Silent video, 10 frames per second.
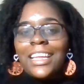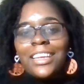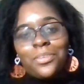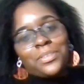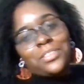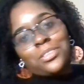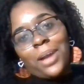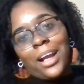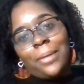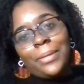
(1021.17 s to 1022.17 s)
thank you for
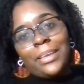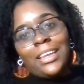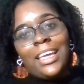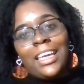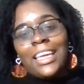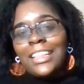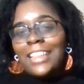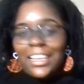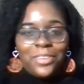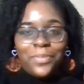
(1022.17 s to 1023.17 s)
subscribing, and
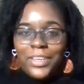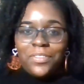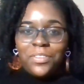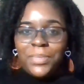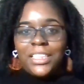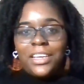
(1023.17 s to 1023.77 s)
thank you for giving me